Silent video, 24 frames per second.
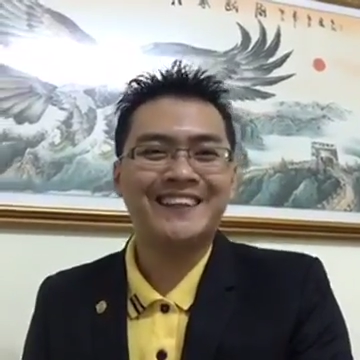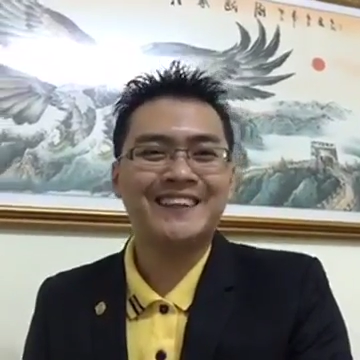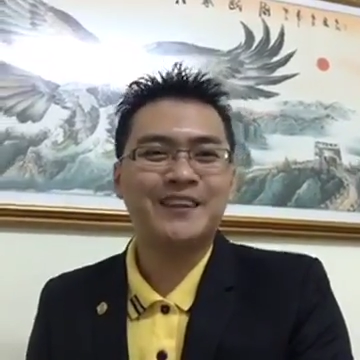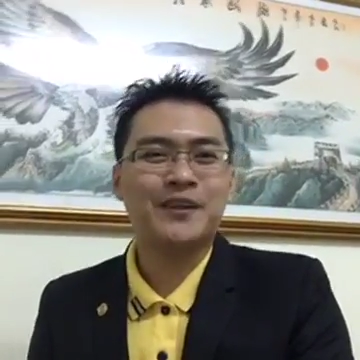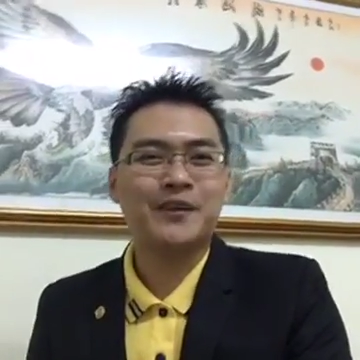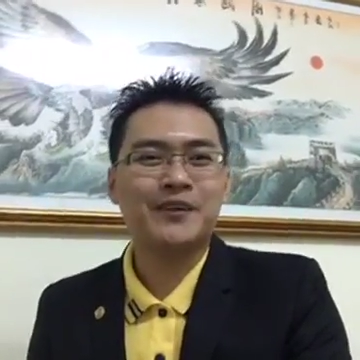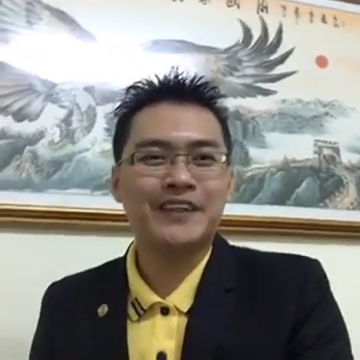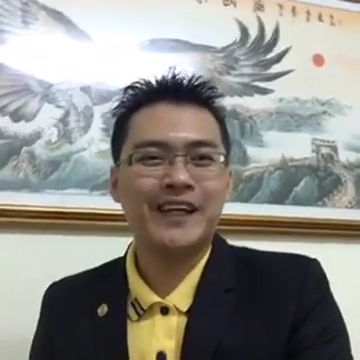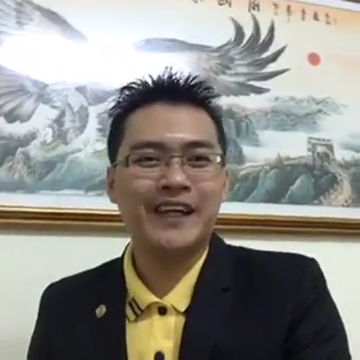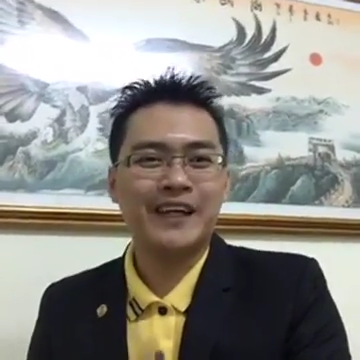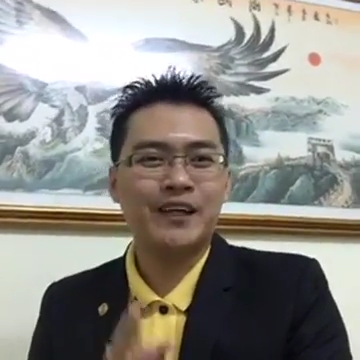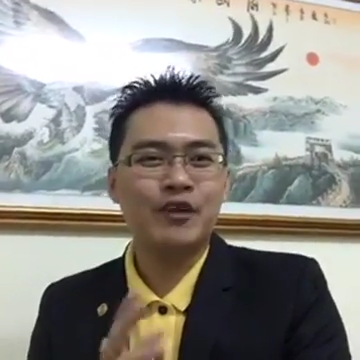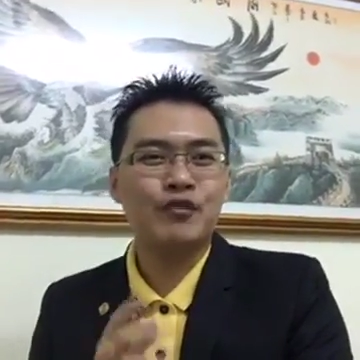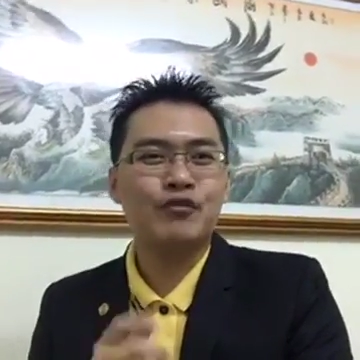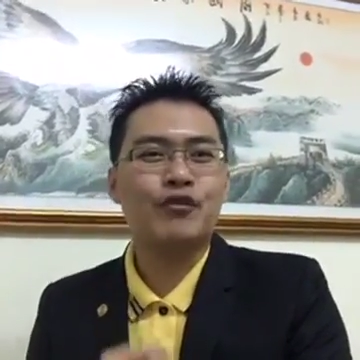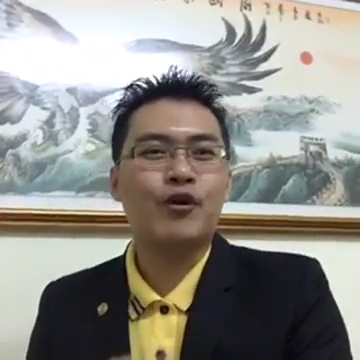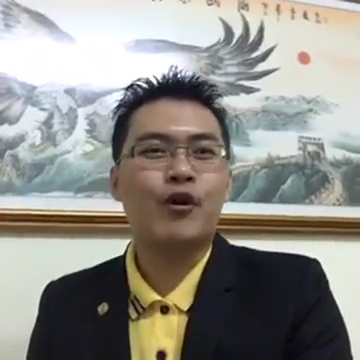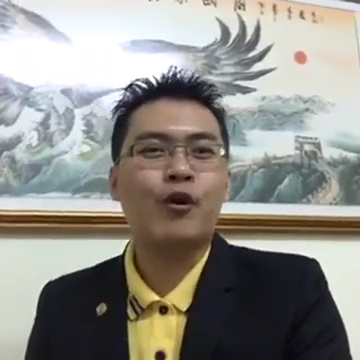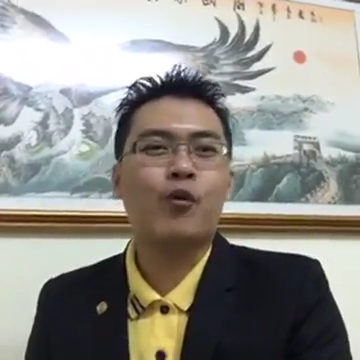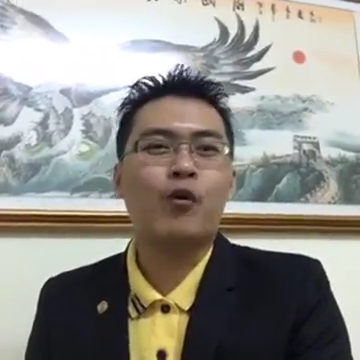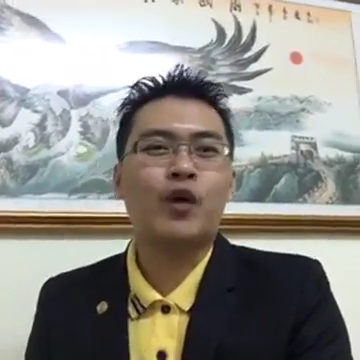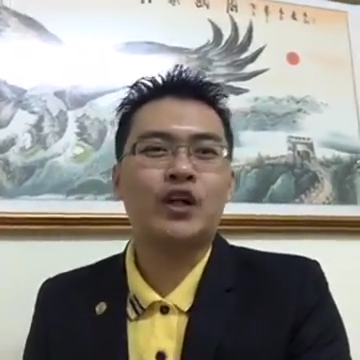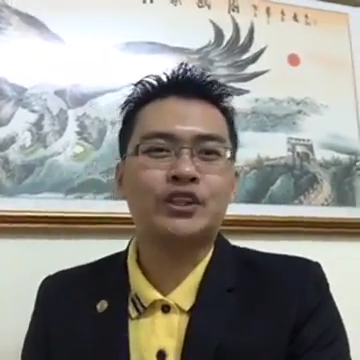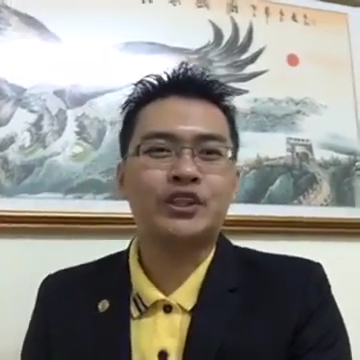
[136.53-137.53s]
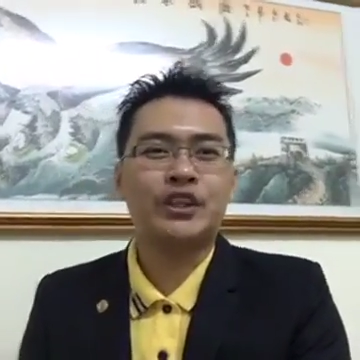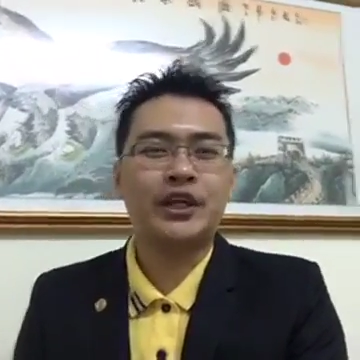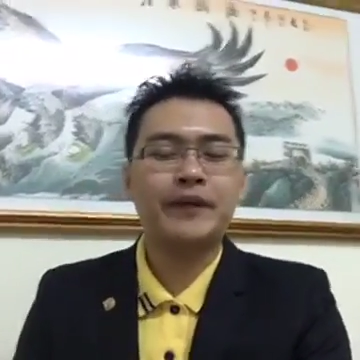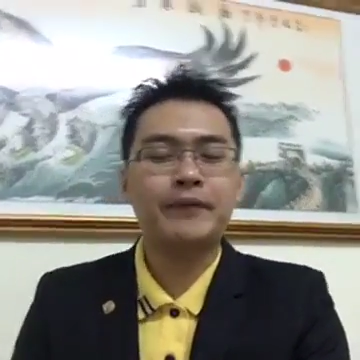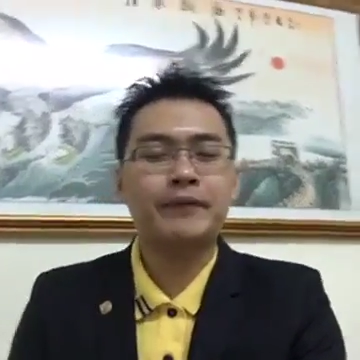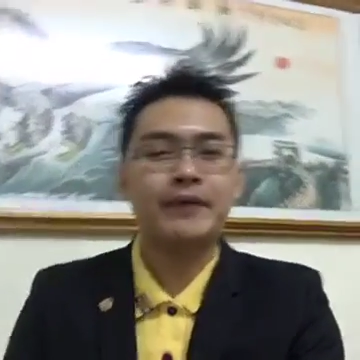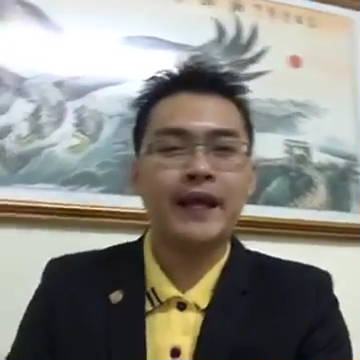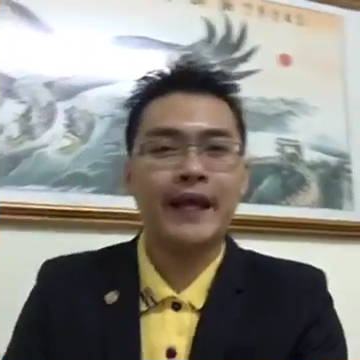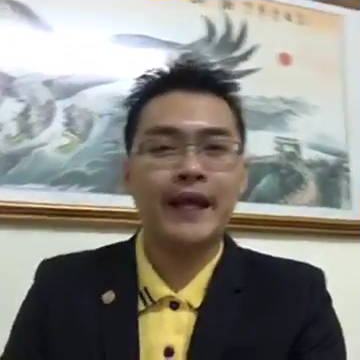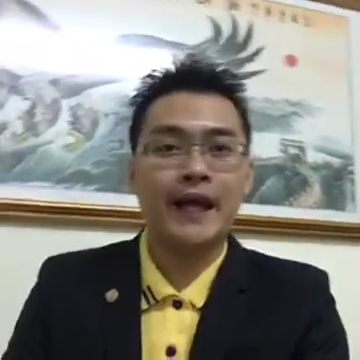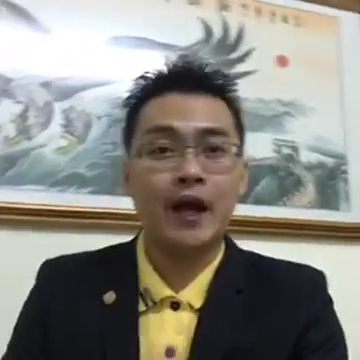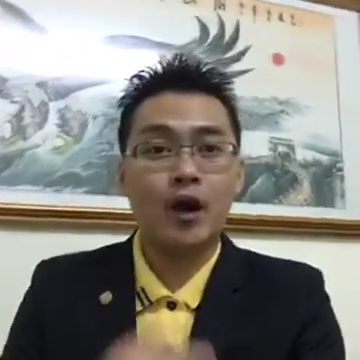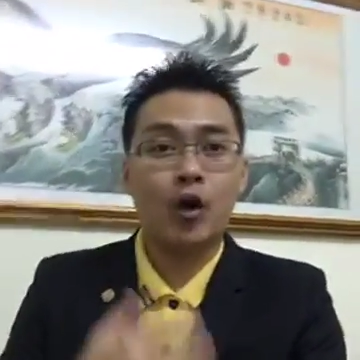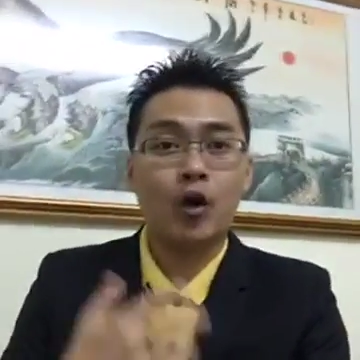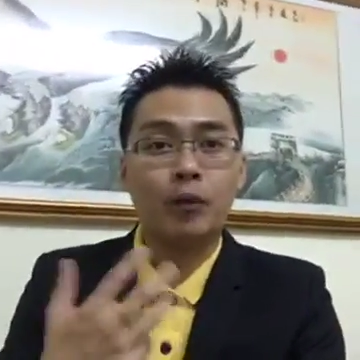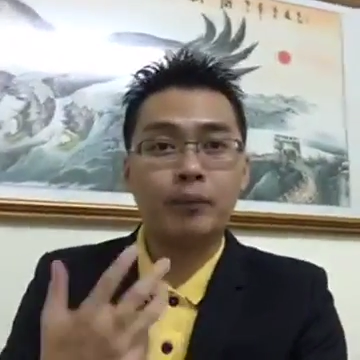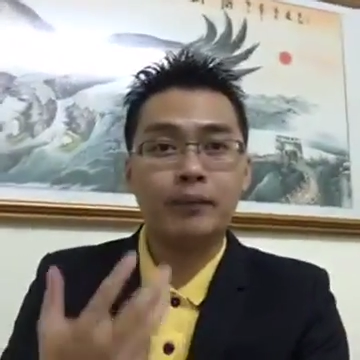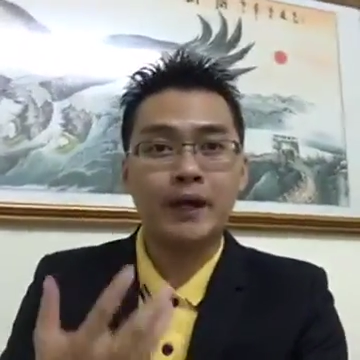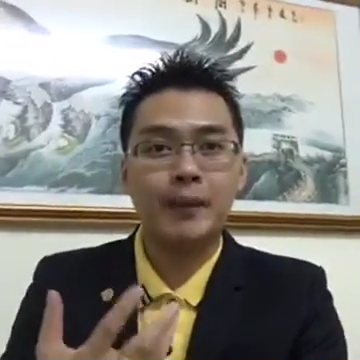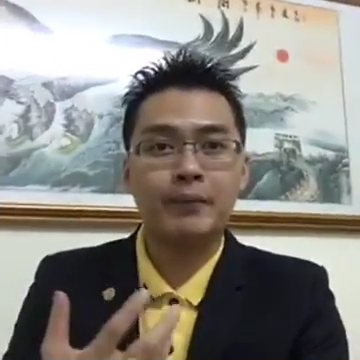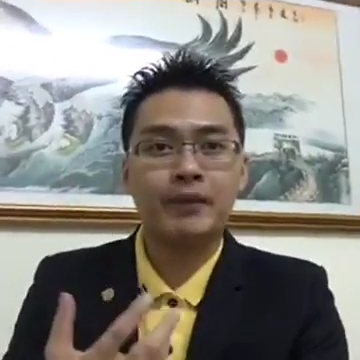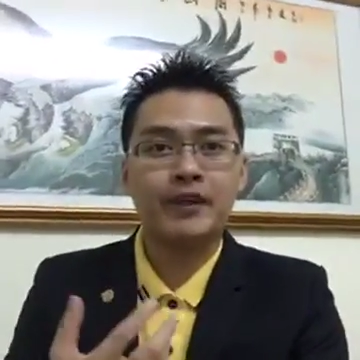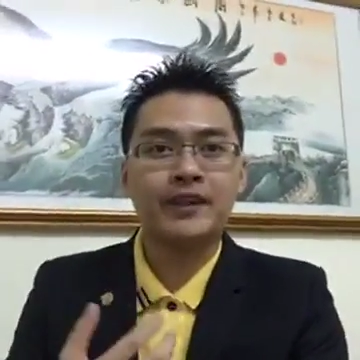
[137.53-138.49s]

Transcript: So thank you for watching. Then I hope that,